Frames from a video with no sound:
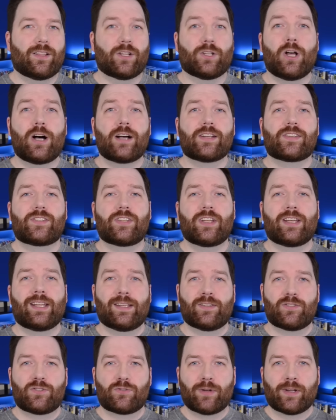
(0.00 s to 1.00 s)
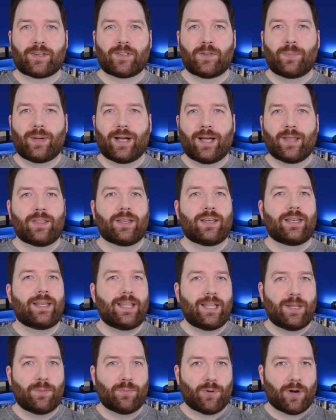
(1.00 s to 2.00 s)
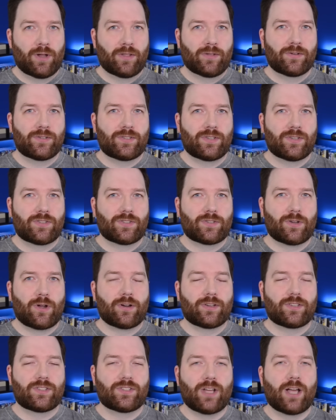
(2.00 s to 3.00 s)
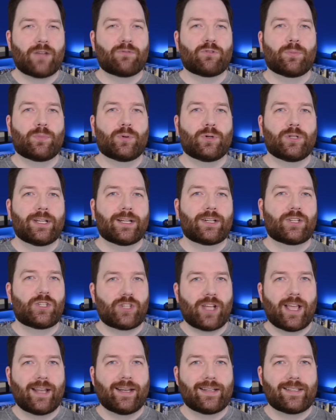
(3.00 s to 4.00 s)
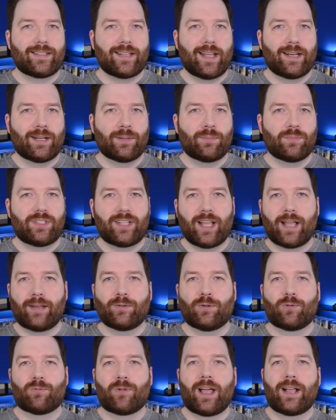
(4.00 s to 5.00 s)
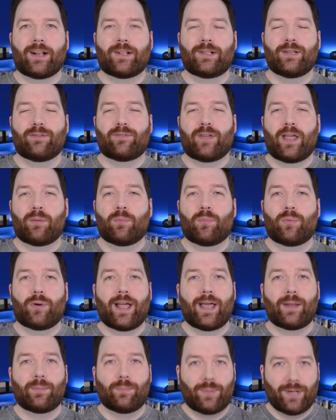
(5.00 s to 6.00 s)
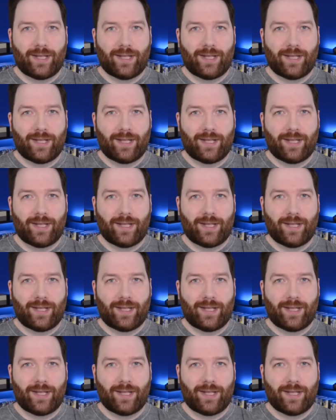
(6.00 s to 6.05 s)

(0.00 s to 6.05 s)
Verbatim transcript: The Lost City is directed by the Nee brothers and stars Sandra Bullock, Channing Tatum, Daniel Radcliffe, and Brad